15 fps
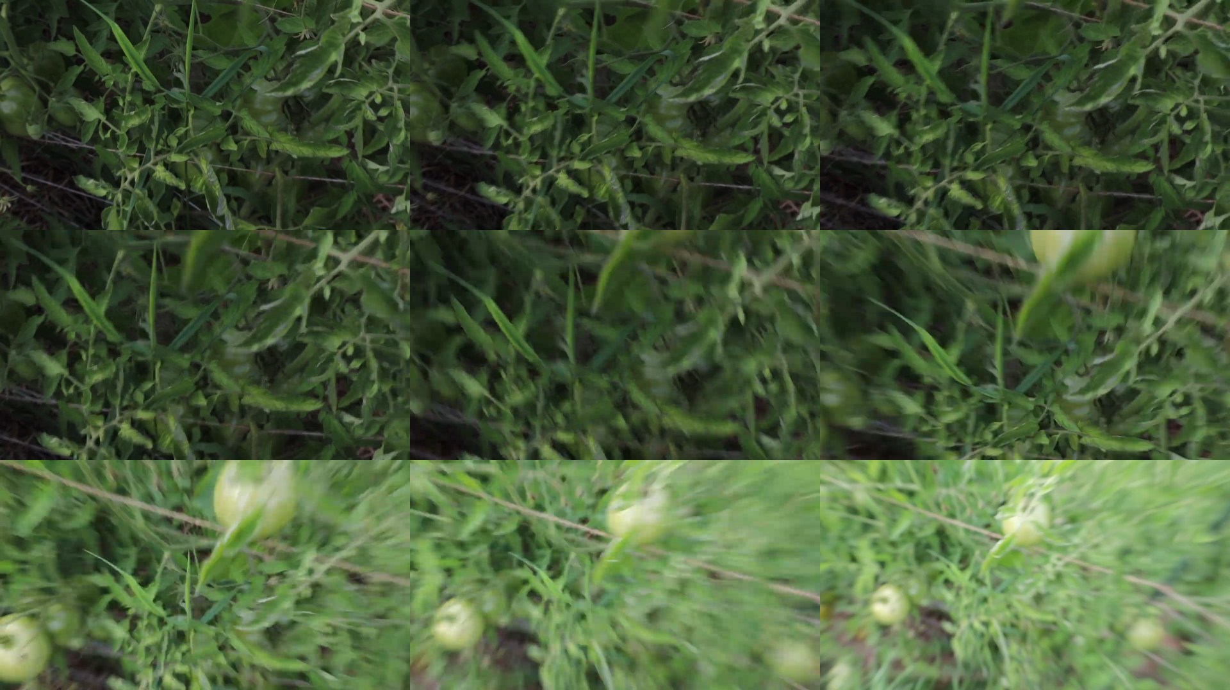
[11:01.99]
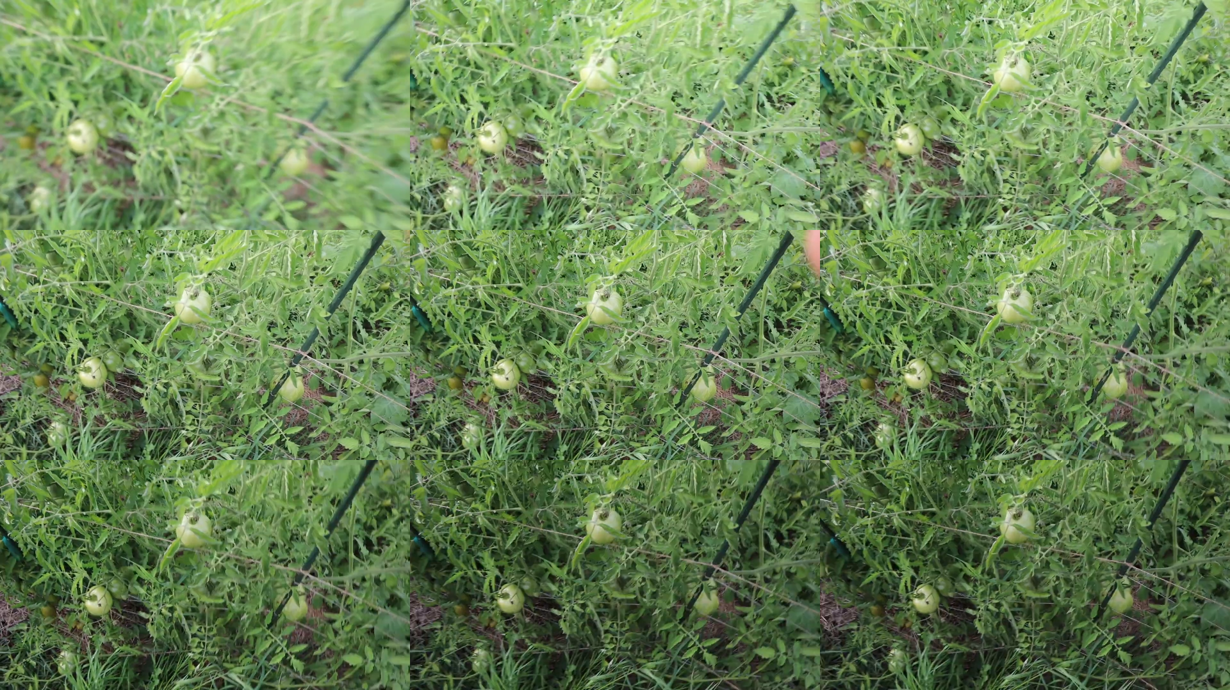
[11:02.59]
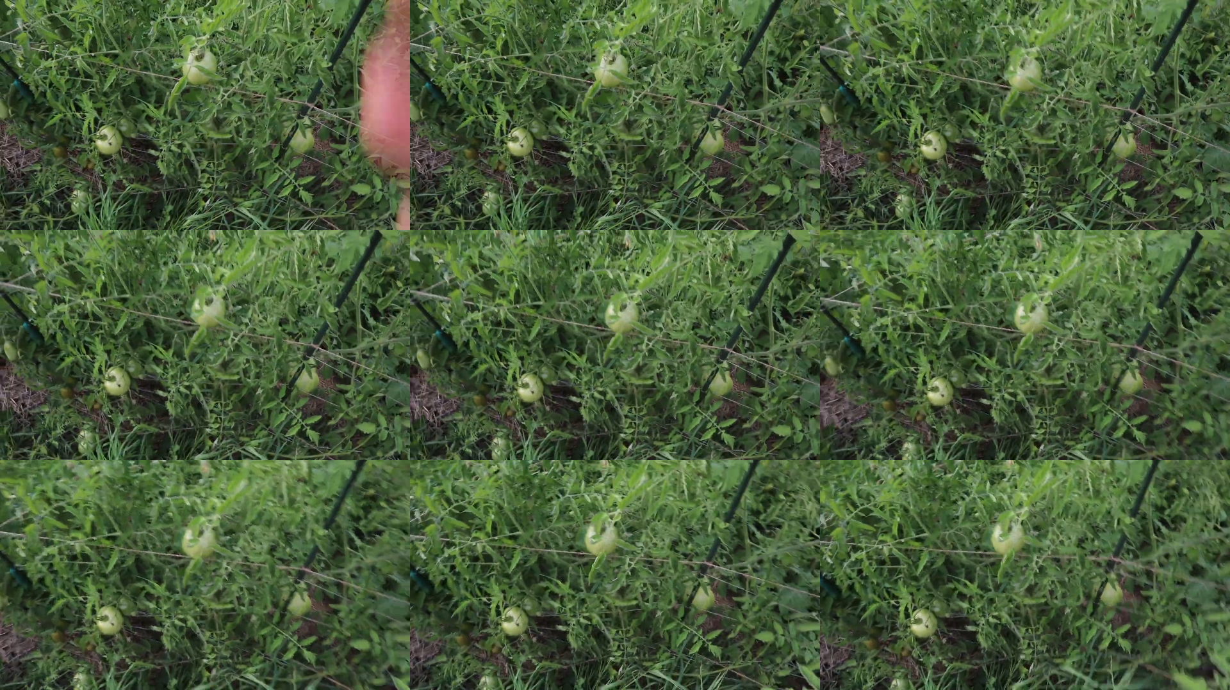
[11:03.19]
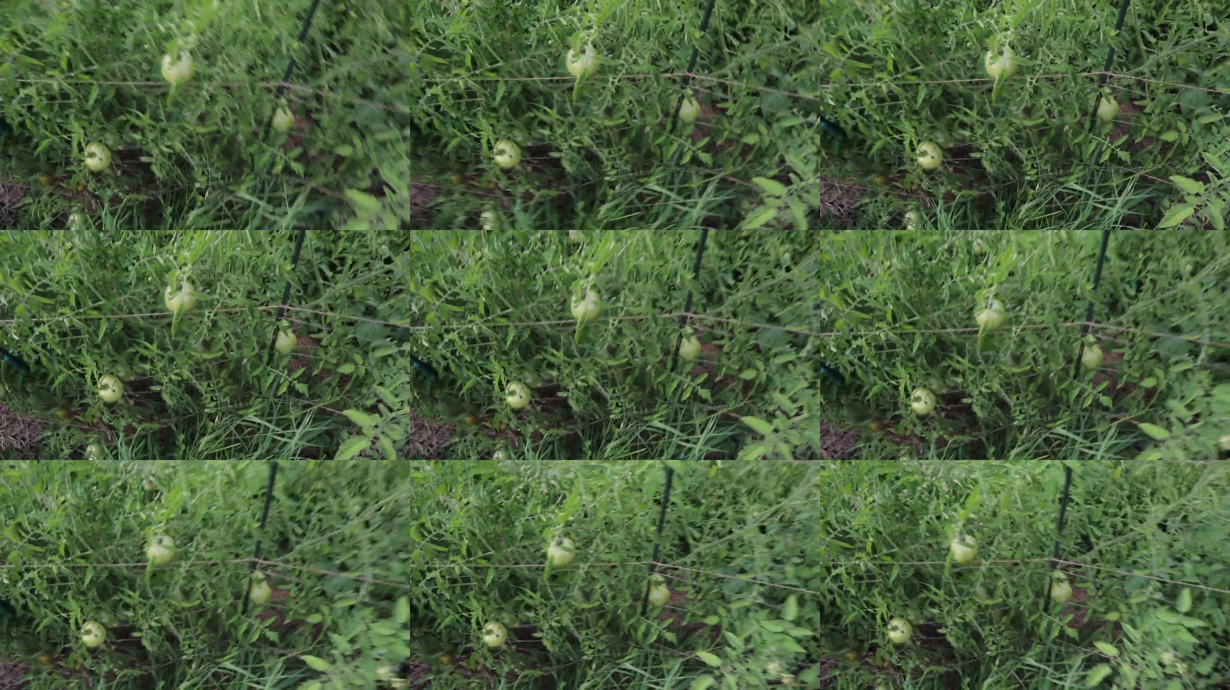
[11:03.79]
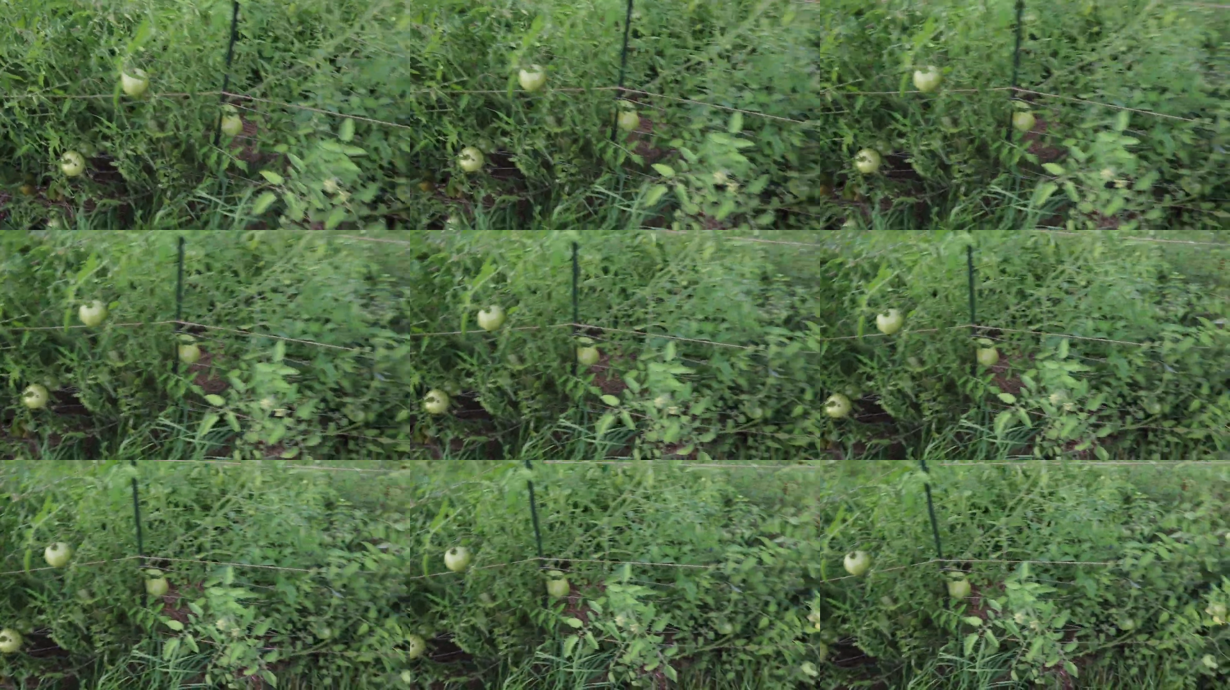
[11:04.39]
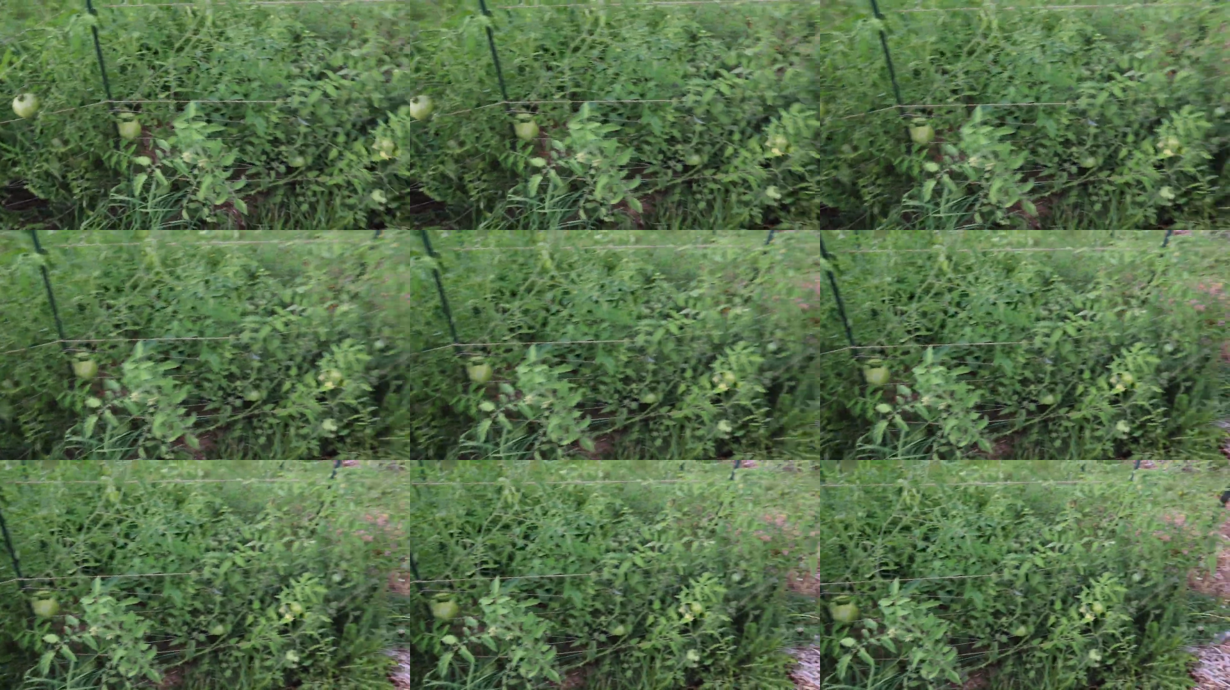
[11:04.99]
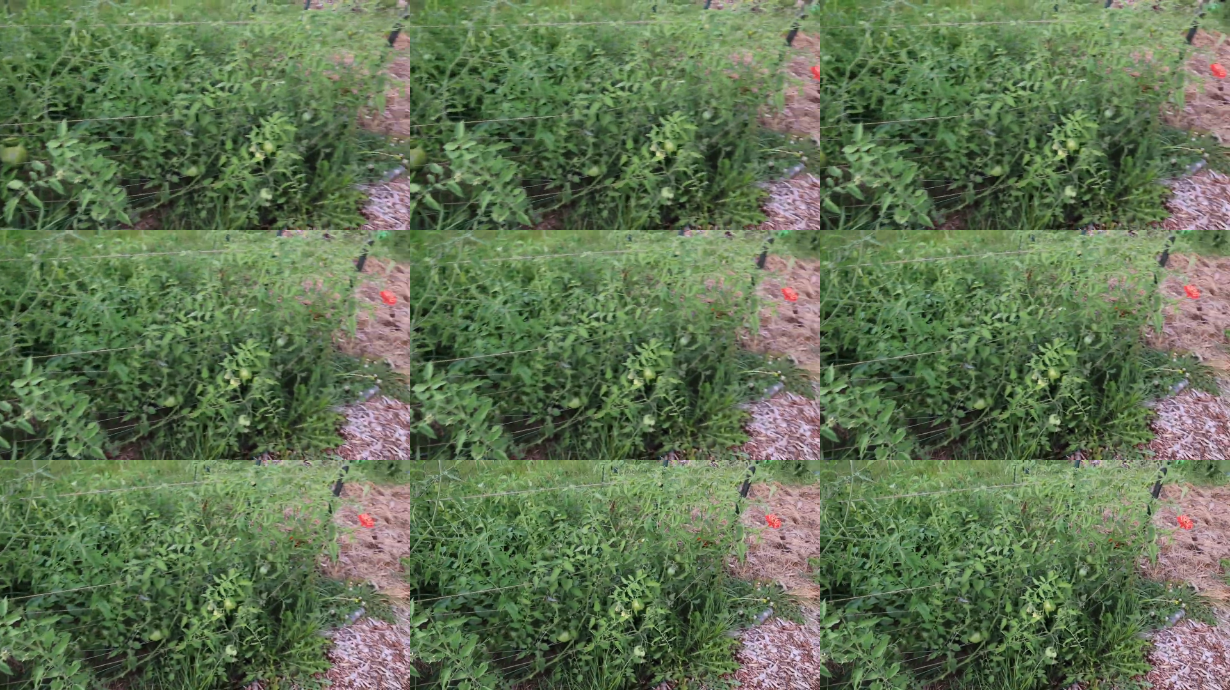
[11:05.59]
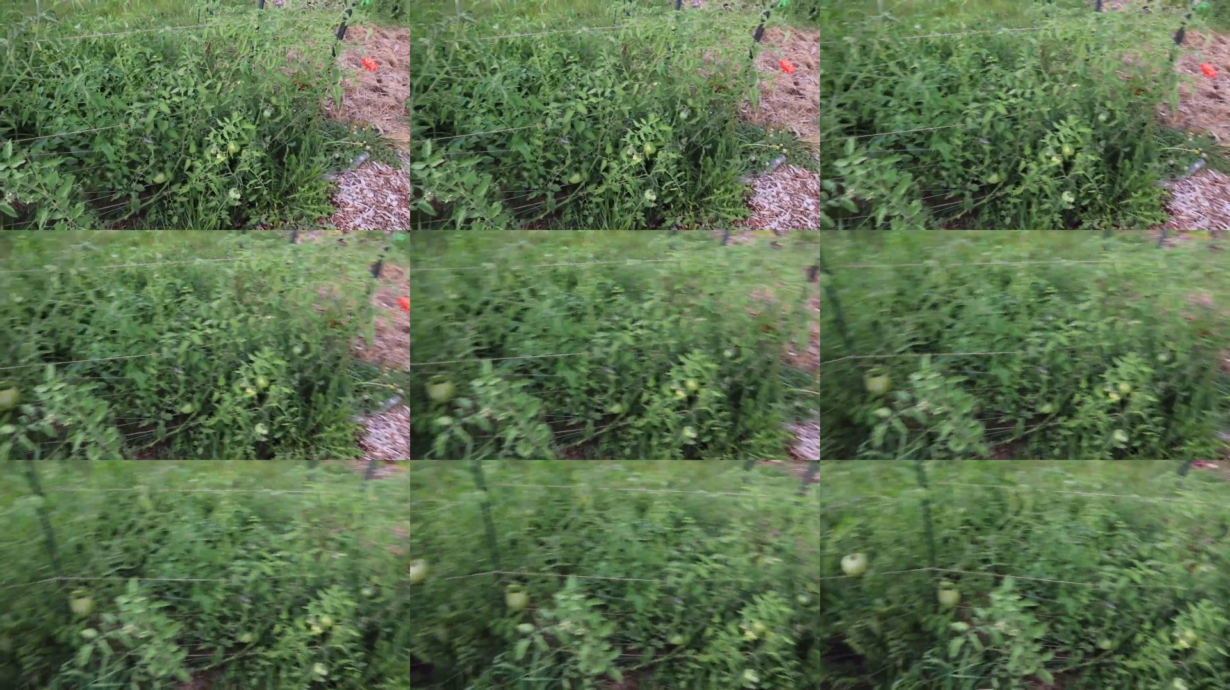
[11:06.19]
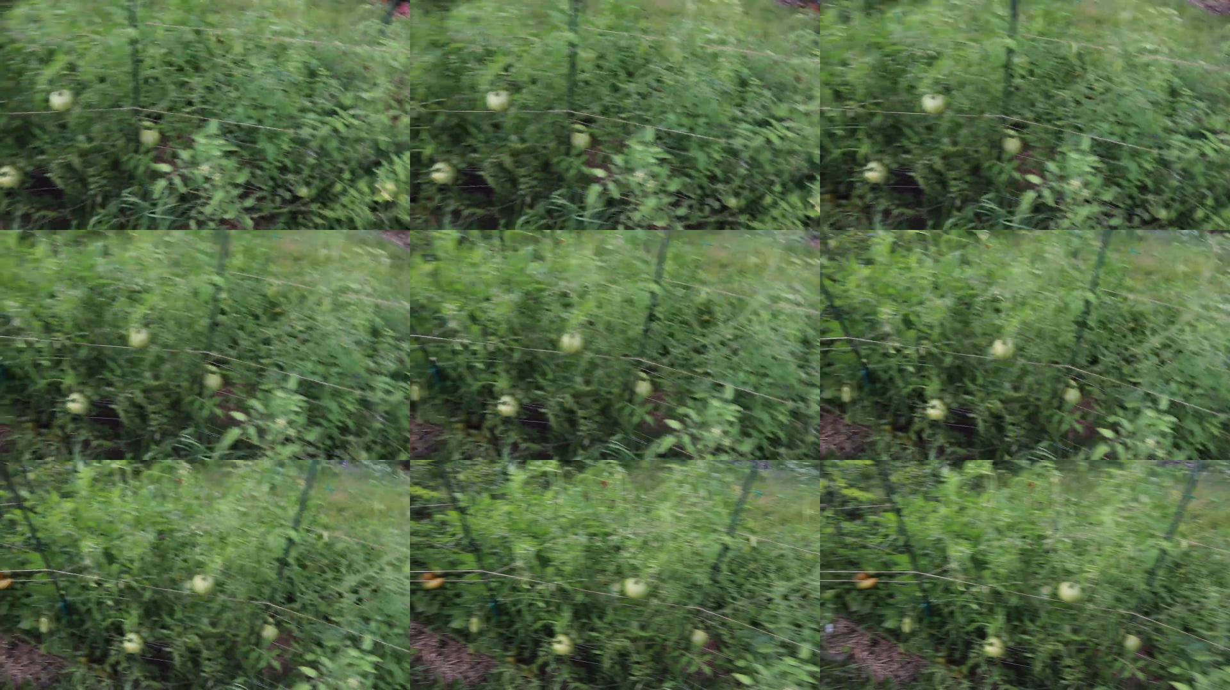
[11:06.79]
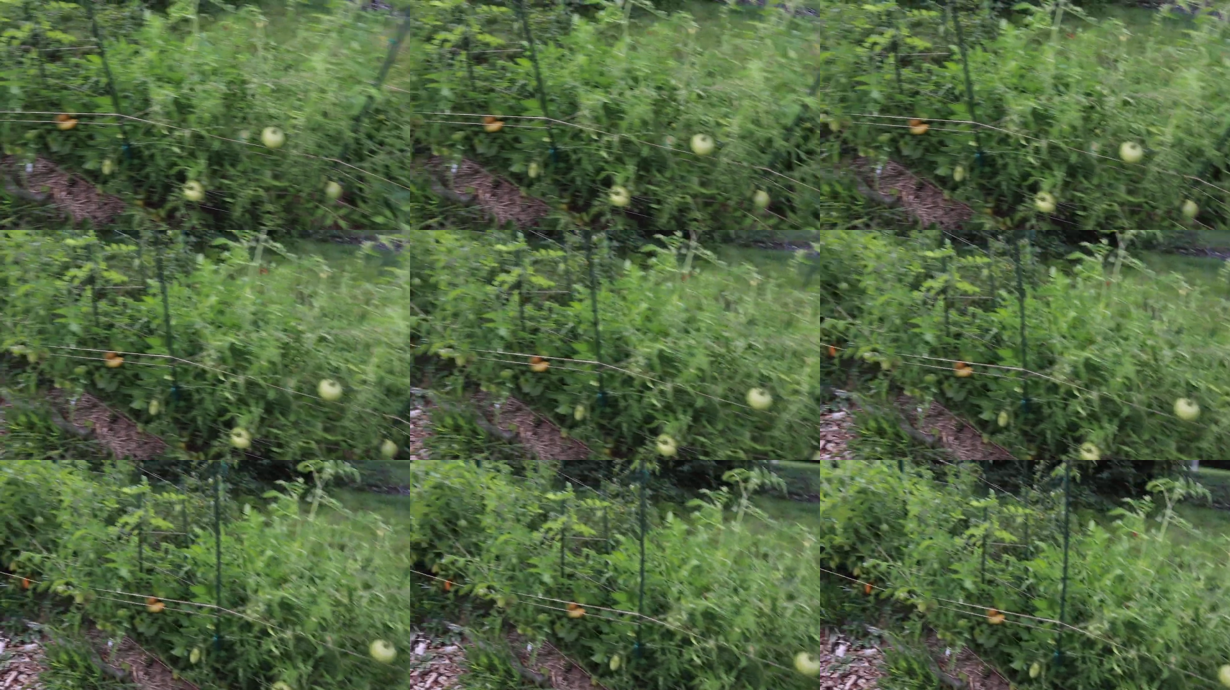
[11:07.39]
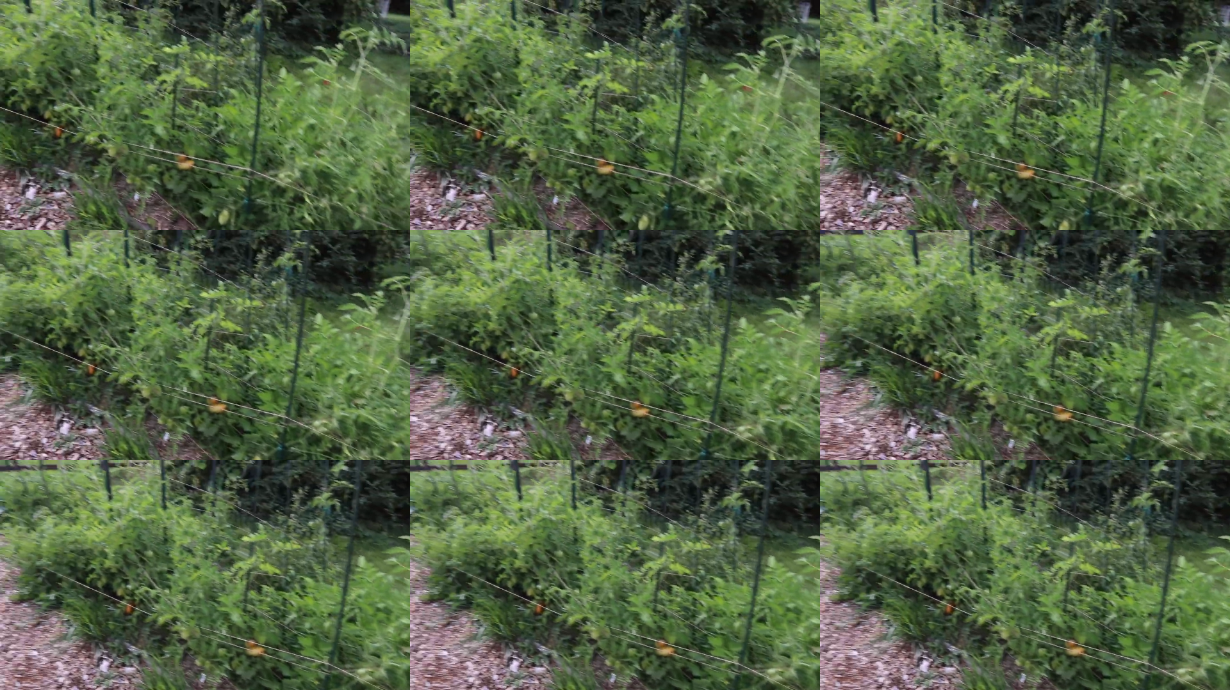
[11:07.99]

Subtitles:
No face is visible, so there are no lips to read.